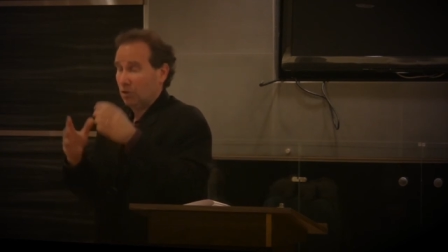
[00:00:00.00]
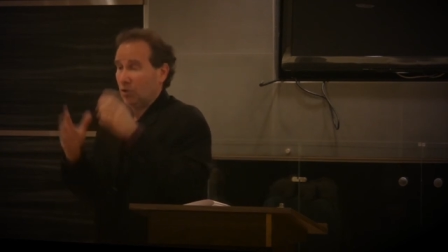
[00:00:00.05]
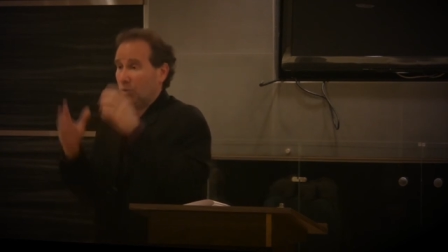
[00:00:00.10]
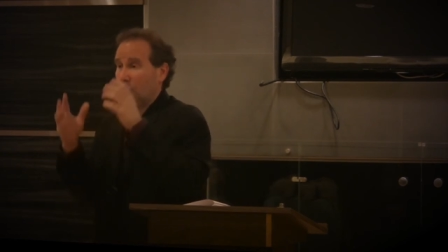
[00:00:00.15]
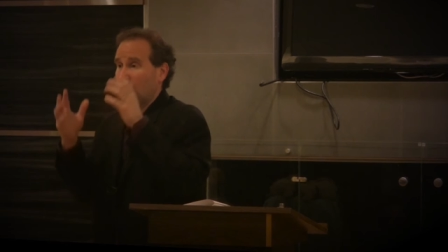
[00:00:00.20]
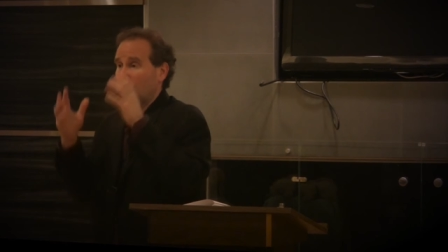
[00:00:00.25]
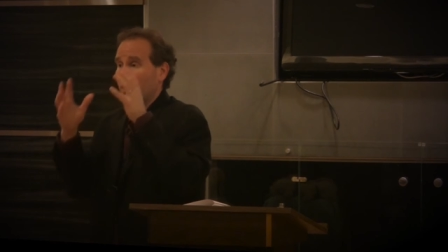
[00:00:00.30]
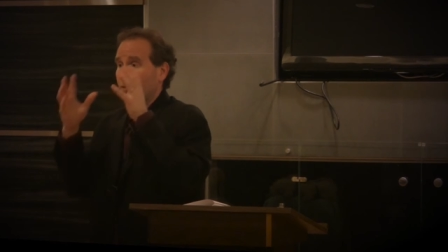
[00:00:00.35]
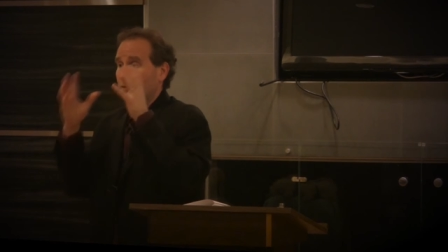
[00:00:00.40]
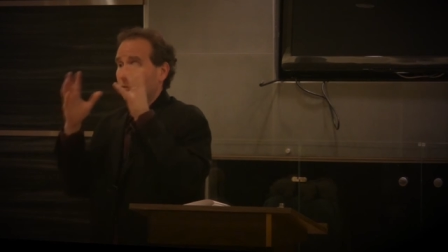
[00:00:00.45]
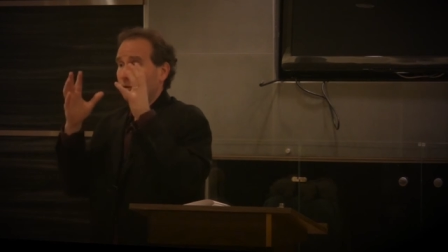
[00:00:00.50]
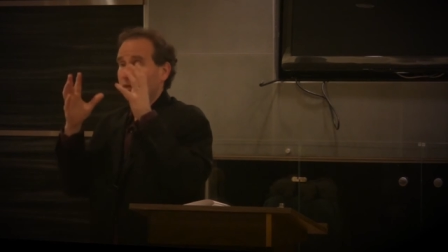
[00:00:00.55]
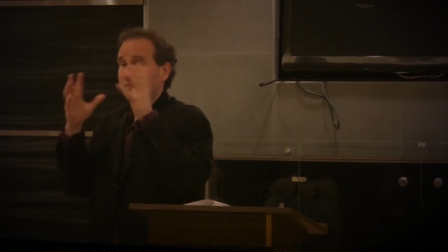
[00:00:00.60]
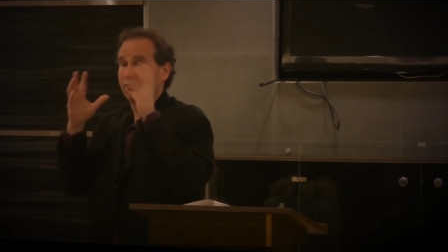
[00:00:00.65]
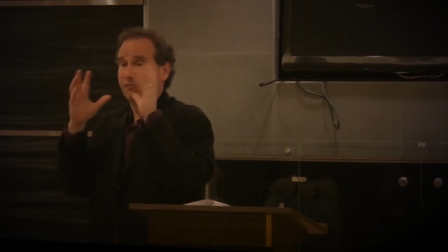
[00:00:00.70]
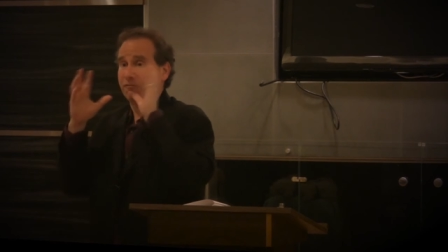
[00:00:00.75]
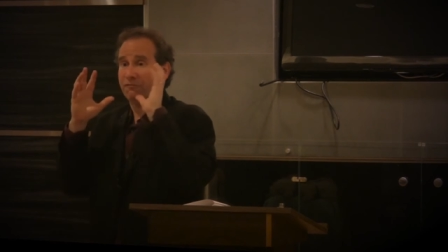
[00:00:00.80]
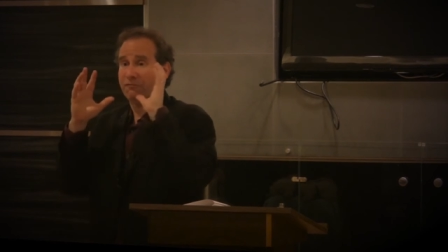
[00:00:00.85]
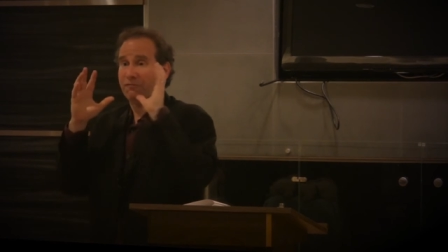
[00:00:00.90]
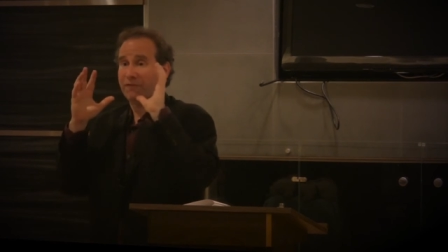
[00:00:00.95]
who it,
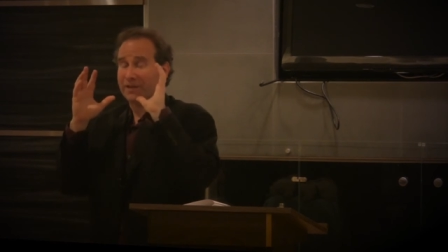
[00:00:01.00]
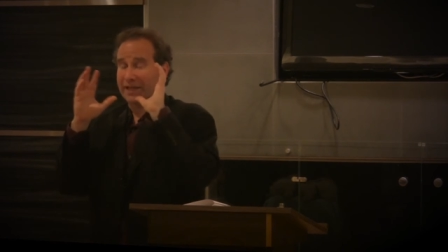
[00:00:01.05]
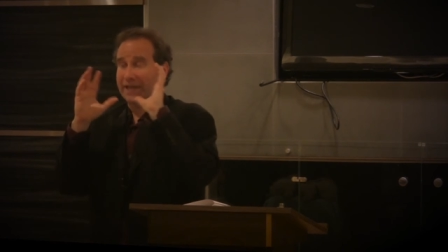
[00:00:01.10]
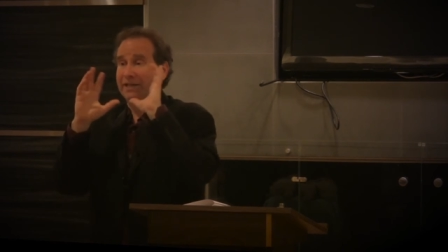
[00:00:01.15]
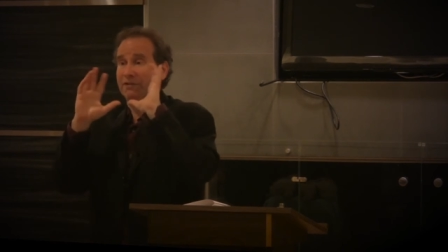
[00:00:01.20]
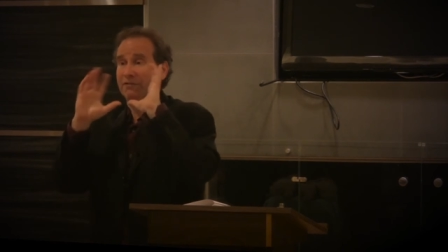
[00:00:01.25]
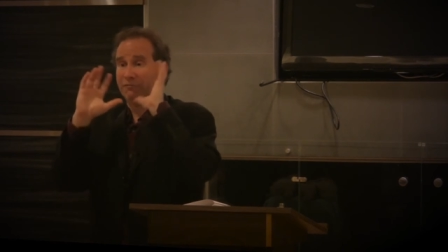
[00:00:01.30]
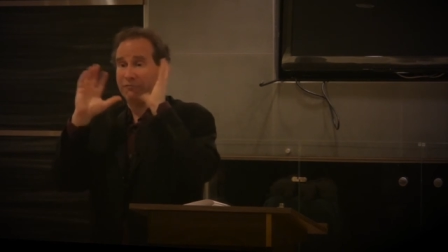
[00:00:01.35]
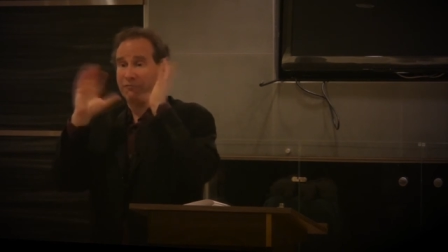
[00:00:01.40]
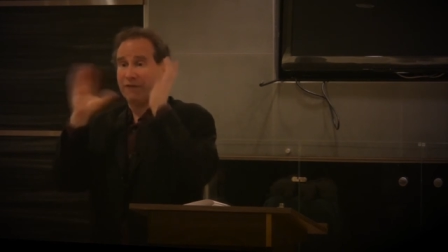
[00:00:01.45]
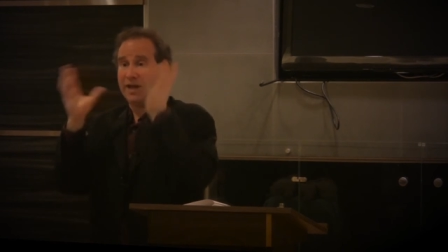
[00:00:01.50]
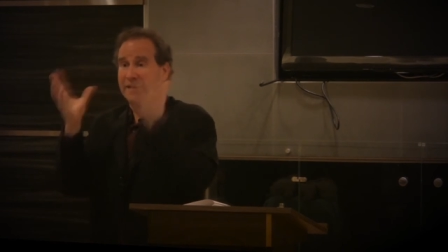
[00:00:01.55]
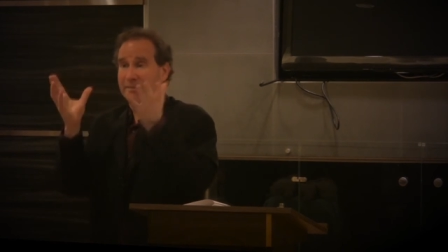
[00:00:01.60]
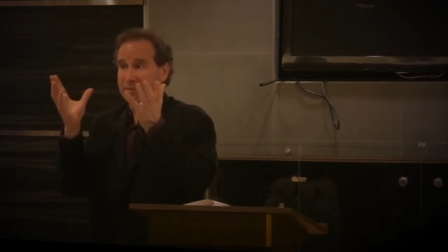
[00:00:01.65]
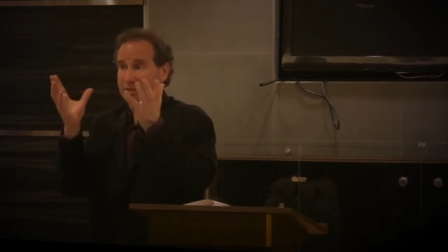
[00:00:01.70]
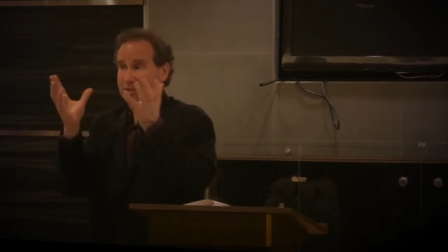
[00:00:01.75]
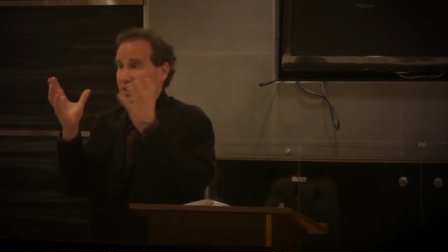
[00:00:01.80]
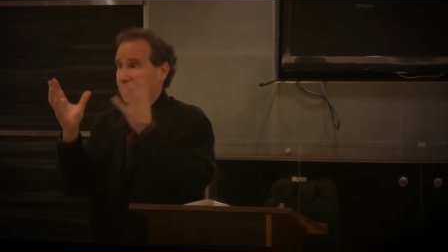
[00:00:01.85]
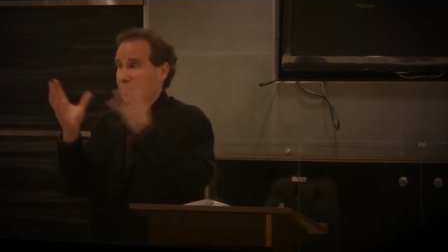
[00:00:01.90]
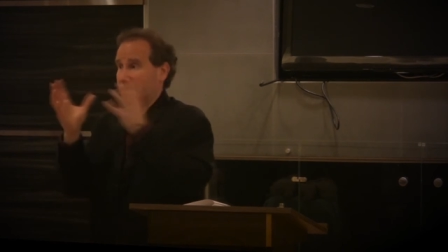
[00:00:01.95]
in, like in
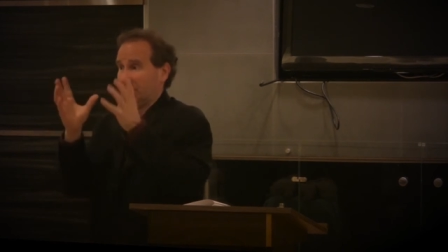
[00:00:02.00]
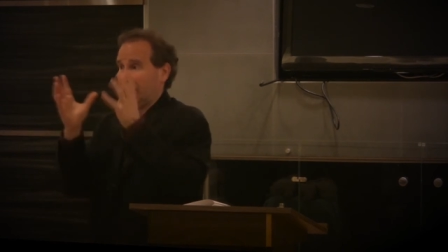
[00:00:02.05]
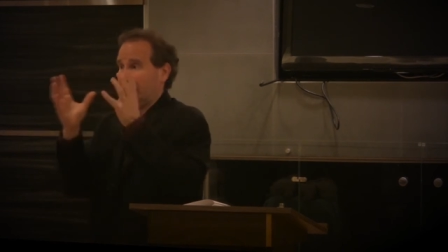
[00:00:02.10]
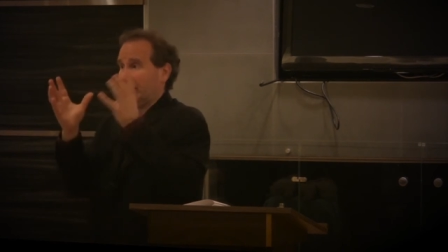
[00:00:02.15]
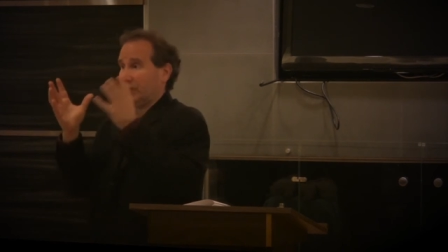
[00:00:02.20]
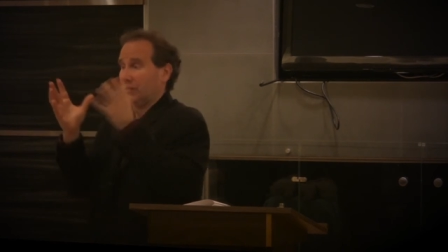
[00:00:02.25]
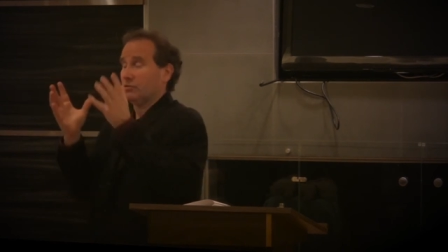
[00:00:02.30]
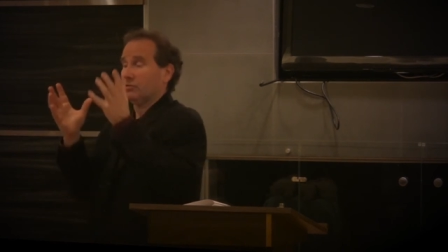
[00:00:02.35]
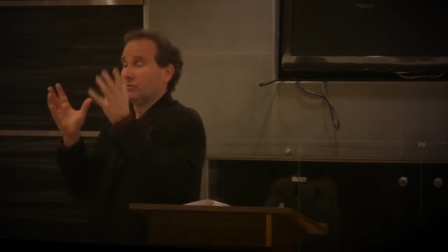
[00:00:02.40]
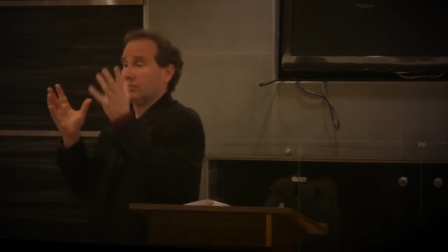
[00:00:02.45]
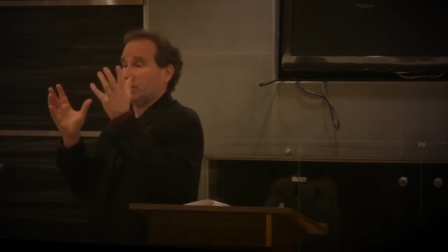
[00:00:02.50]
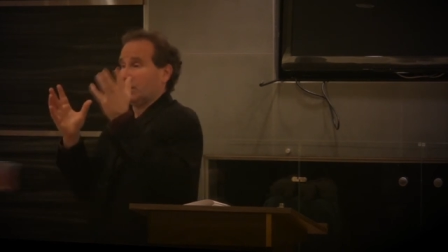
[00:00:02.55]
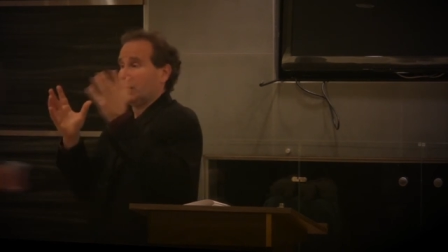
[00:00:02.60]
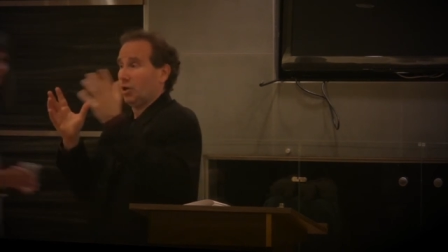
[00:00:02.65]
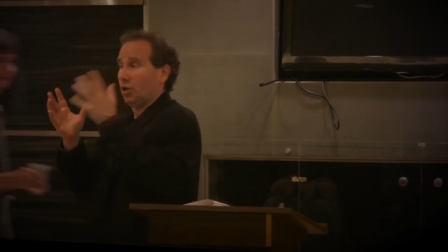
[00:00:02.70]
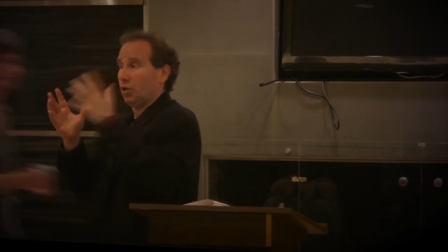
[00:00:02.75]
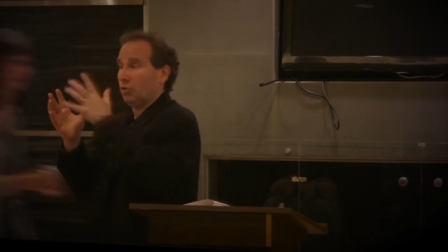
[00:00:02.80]
famous things, like the